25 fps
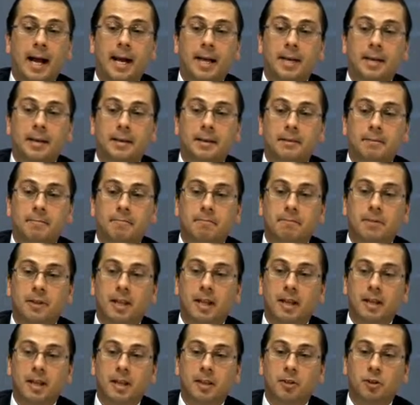And
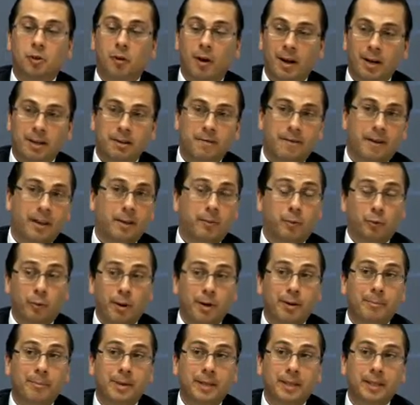they're trying to develop
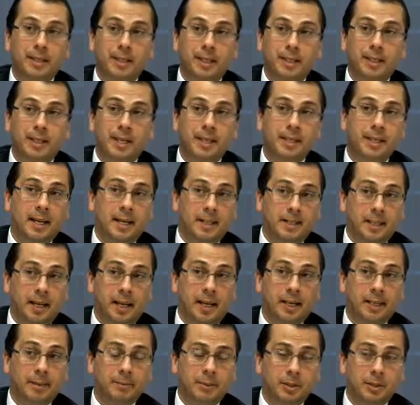credibility in that
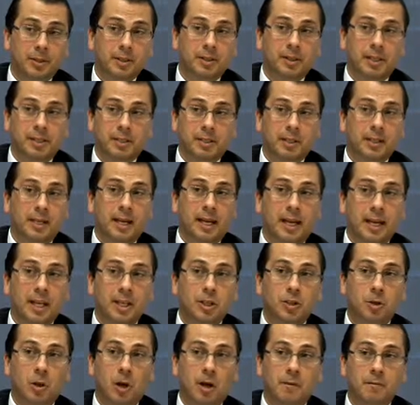target because that's the key
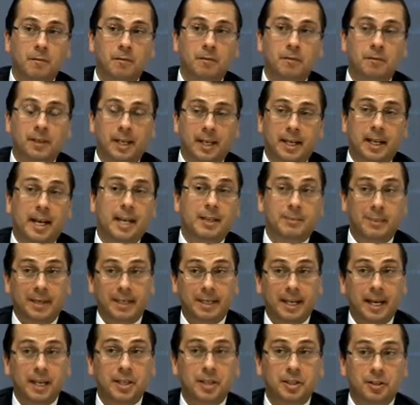driver of getting
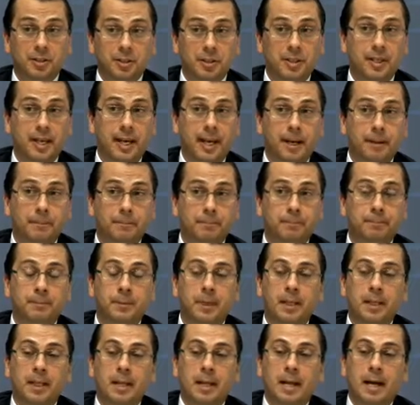expectations down.
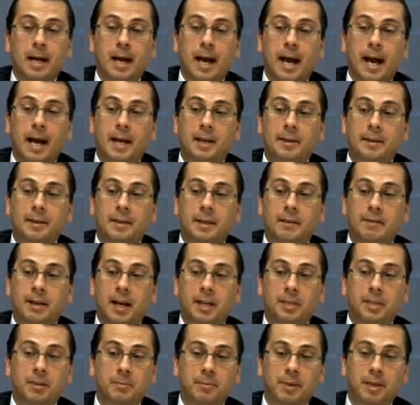And they've
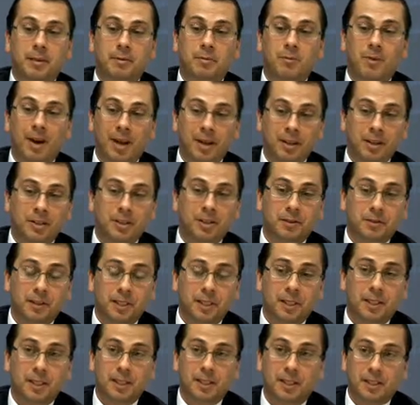actually been
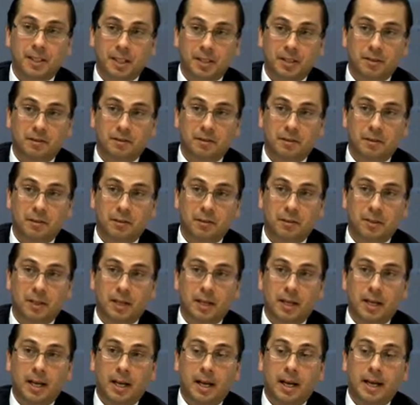relatively successful
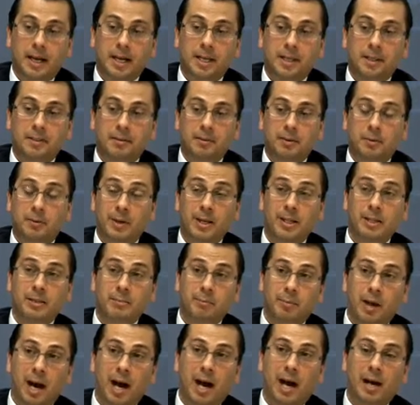in the
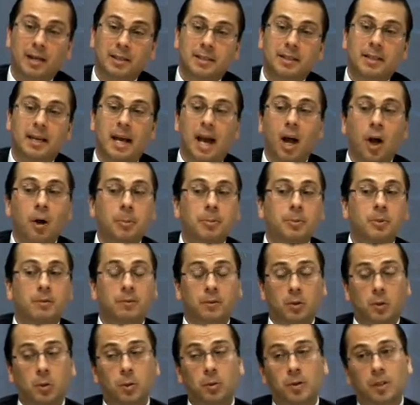recent past, helped
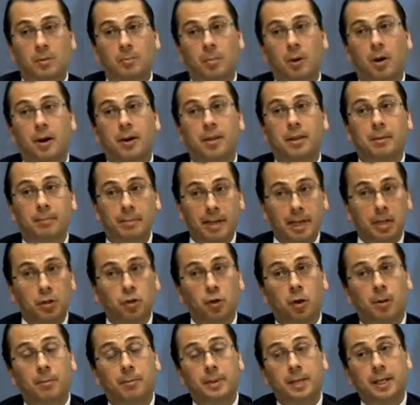of course by the big
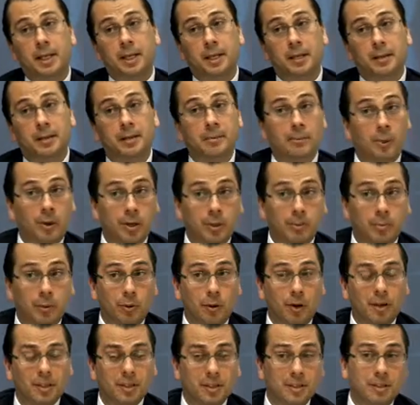drop in commodity
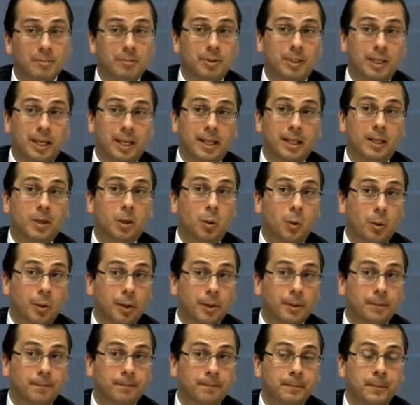prices, particularly
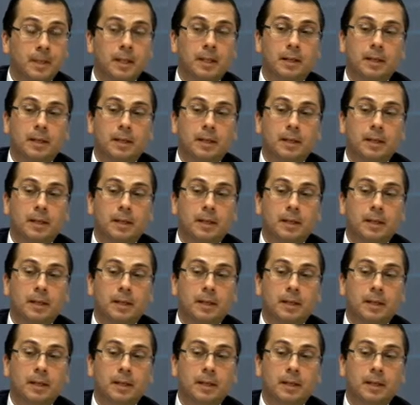oil.